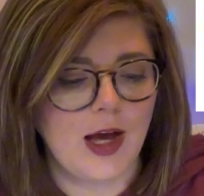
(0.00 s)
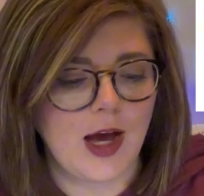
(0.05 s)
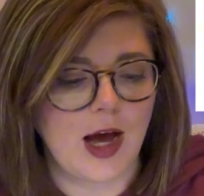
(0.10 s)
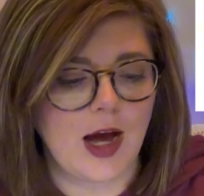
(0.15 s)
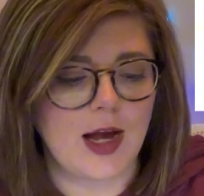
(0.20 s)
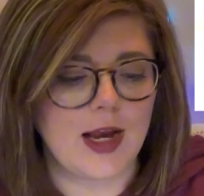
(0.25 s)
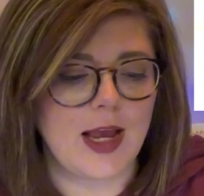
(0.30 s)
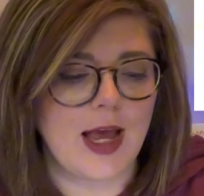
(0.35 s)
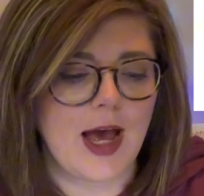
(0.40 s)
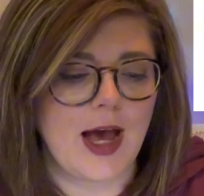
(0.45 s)

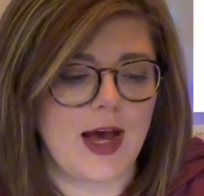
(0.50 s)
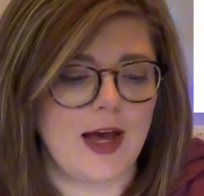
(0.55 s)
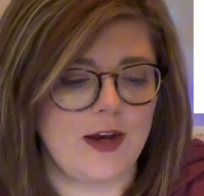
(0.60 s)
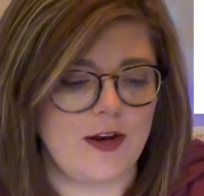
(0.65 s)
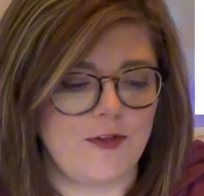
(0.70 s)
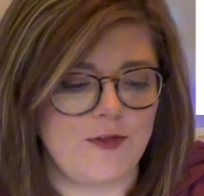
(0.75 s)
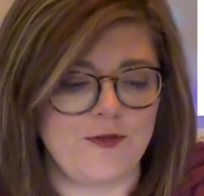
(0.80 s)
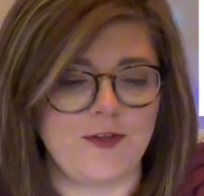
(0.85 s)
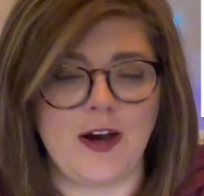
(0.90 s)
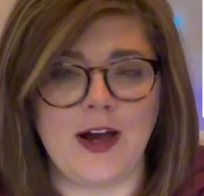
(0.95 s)
I
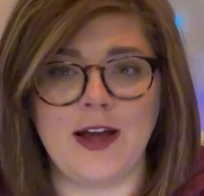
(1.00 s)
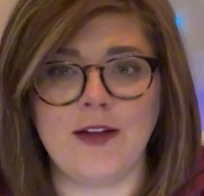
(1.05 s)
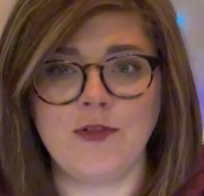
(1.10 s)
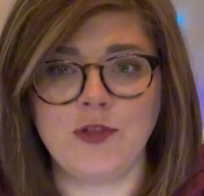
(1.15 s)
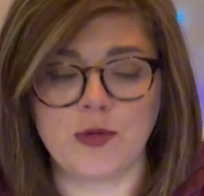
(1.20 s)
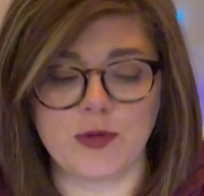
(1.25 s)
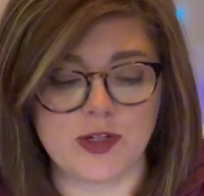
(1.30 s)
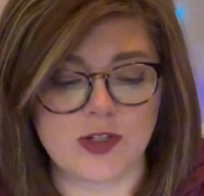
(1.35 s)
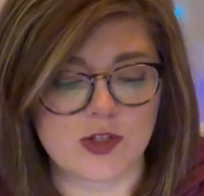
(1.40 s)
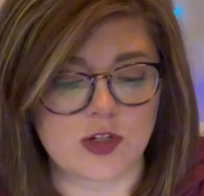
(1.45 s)
had five
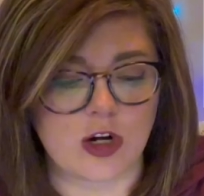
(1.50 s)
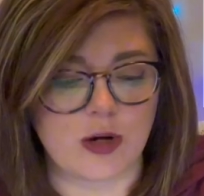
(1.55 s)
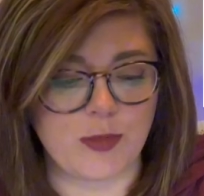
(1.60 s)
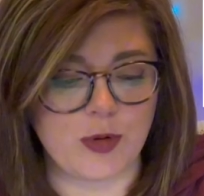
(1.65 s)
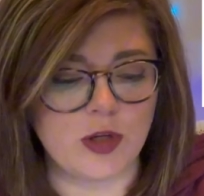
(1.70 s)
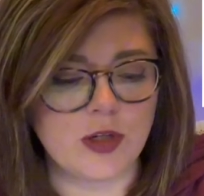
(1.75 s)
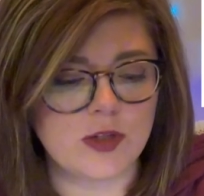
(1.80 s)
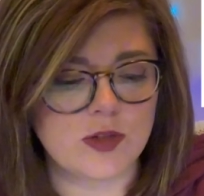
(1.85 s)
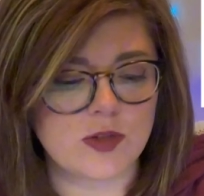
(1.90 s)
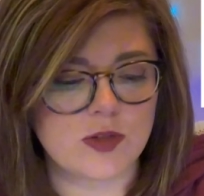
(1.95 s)
three-star
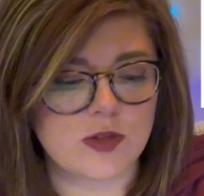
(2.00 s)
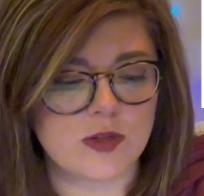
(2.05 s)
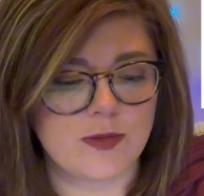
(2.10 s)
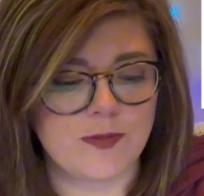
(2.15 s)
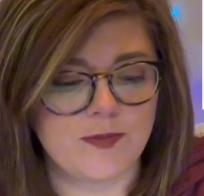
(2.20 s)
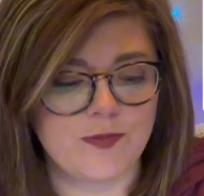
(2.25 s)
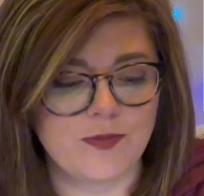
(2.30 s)
books,